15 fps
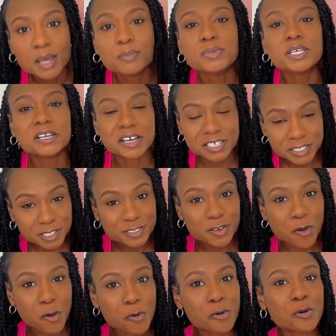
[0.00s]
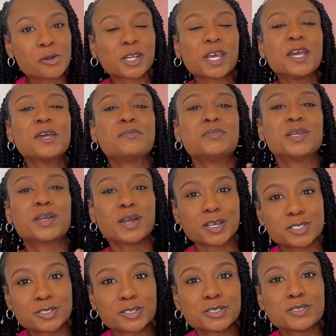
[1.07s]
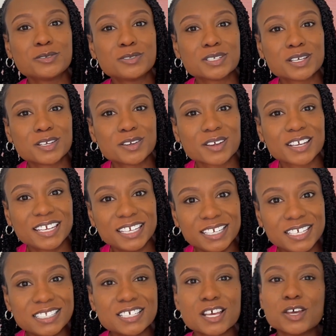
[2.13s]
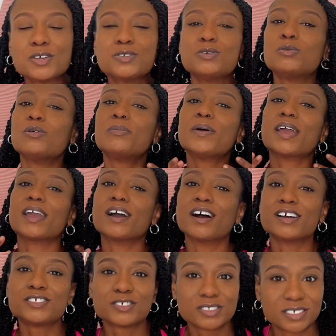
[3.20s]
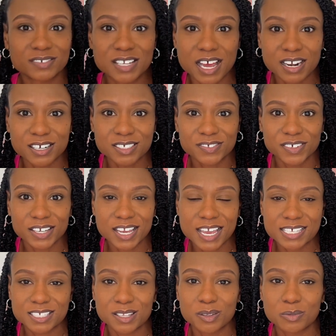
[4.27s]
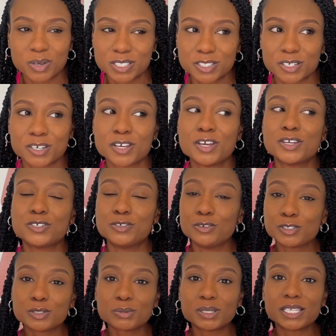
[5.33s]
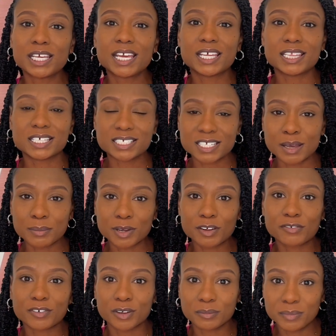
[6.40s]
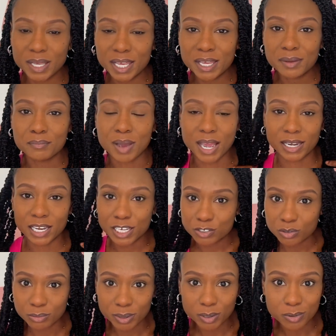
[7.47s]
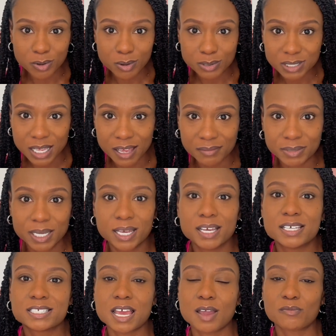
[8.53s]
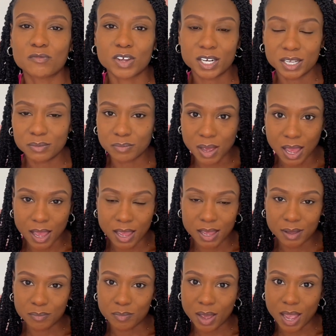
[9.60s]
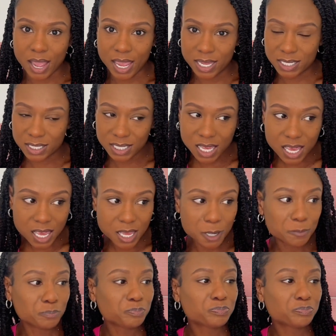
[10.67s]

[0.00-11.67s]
because it's cold, because you're using your heat. You will pay hundreds of dollars for gas in the winter. Usually in the summer, for me, my electric bill goes up because I'm running my AC.